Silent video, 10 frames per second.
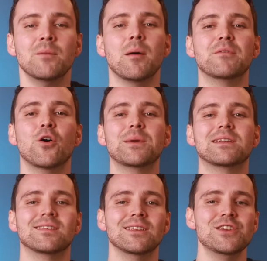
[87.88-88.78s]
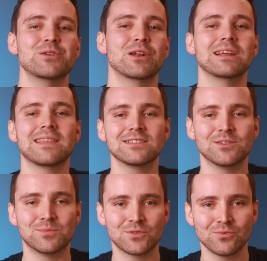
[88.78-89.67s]
But before we continue, click that
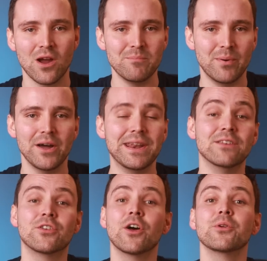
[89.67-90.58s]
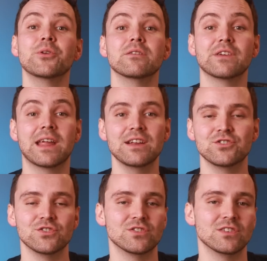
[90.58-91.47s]
subscribe button and turn on
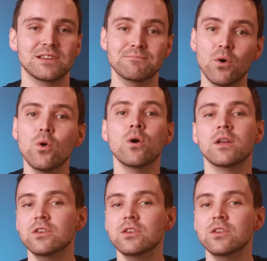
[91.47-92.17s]
notifications to see more